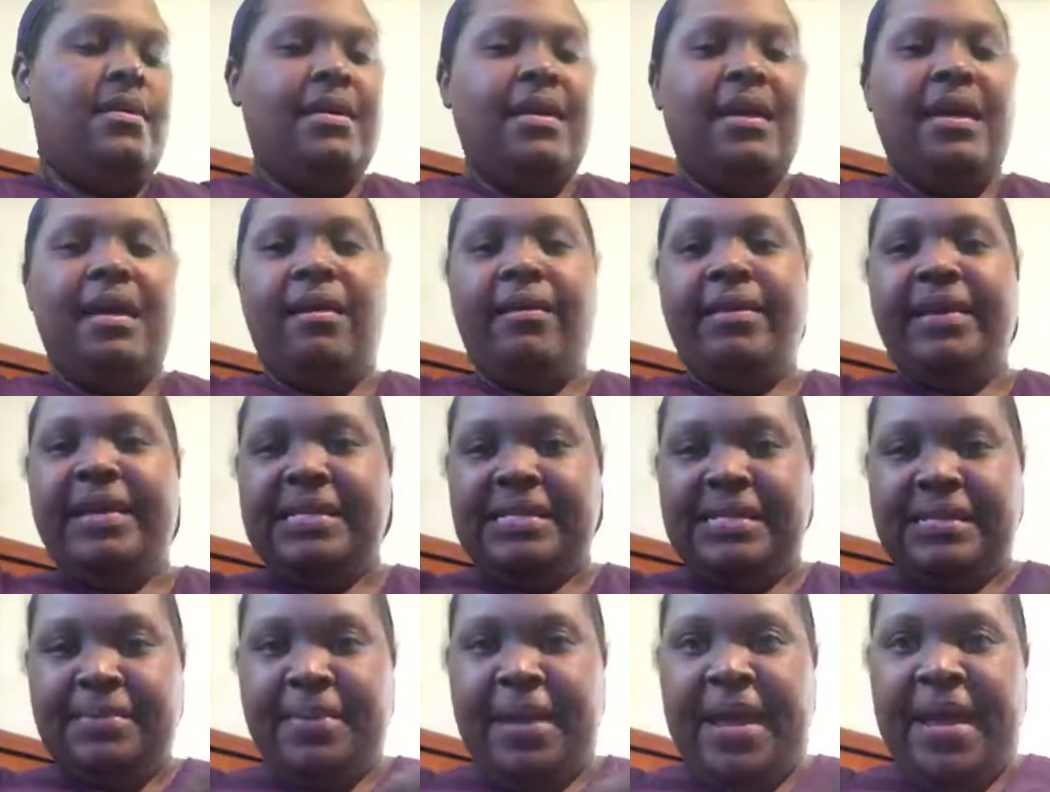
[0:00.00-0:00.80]
I'll
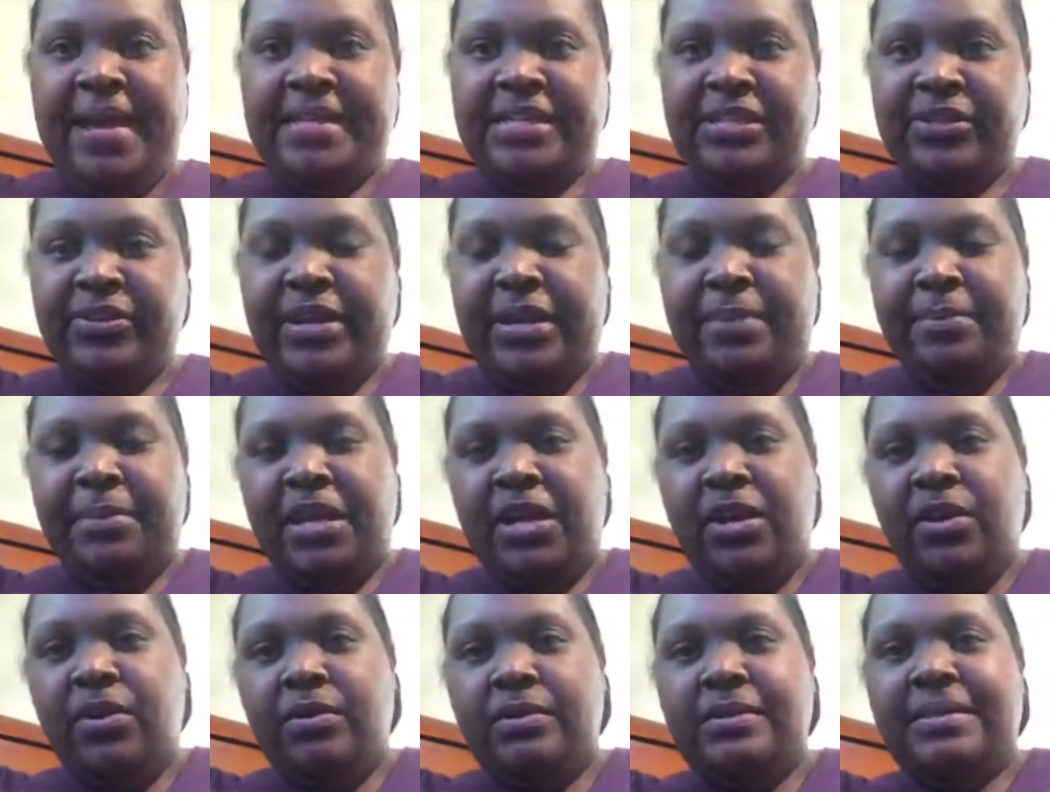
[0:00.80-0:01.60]
get some ice cream to
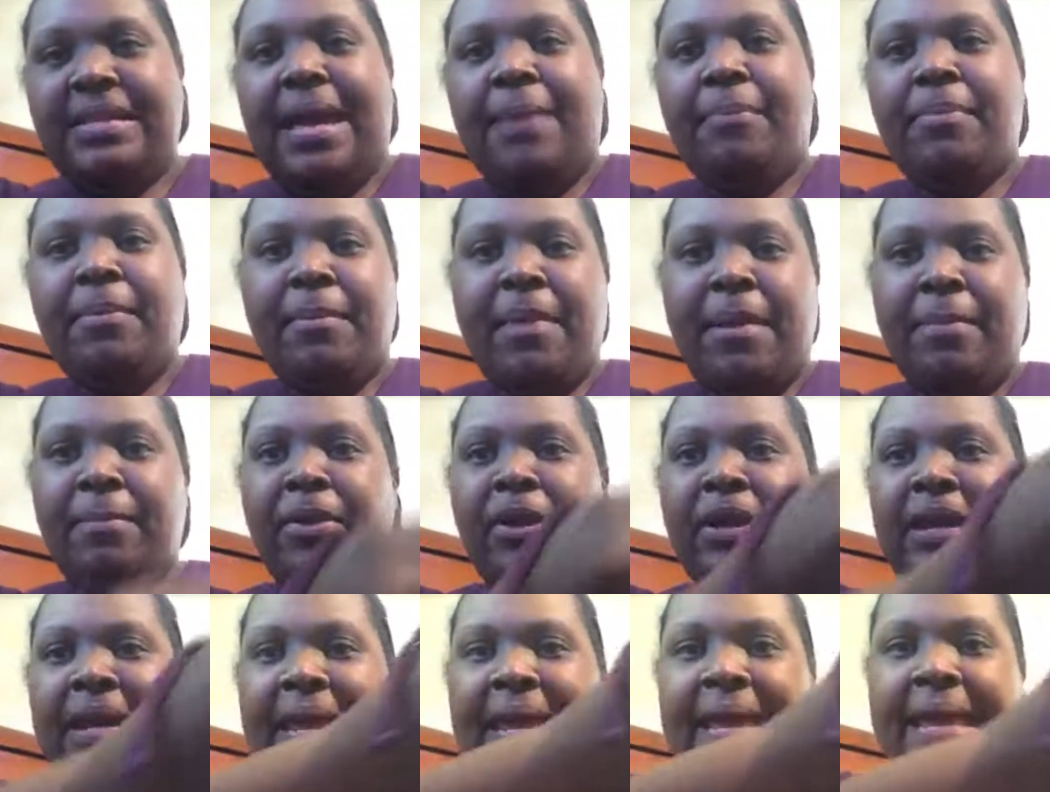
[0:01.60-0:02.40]
go on top of my
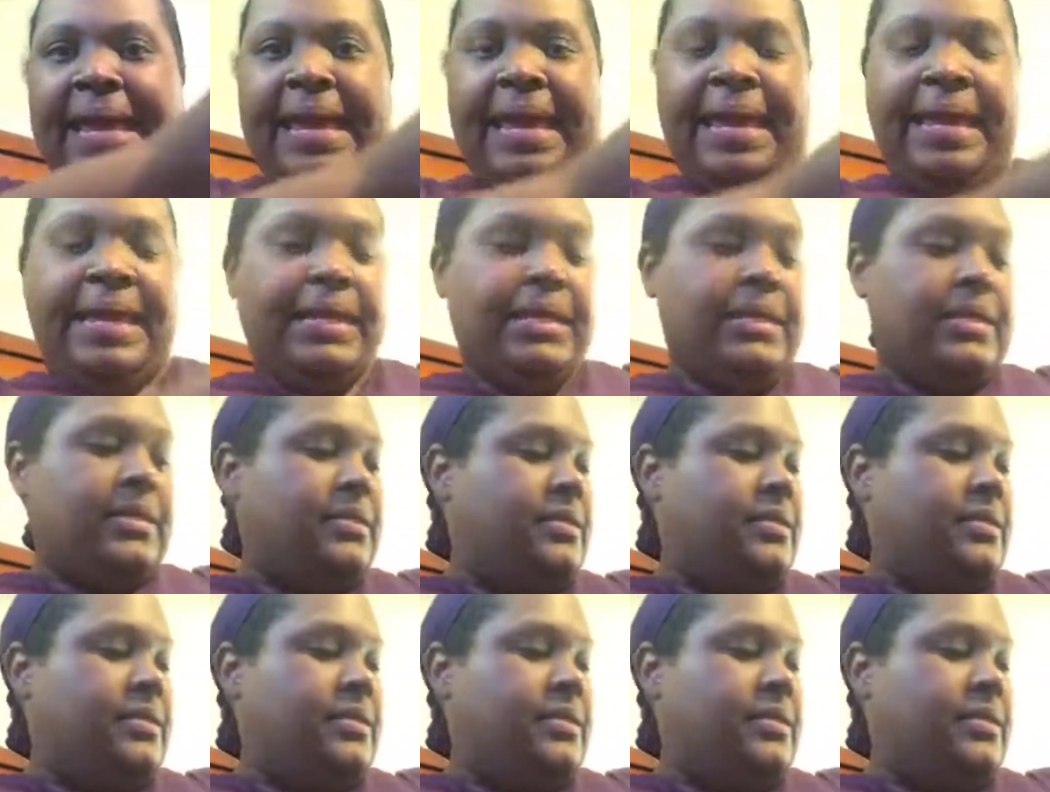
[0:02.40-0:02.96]
birthday cake.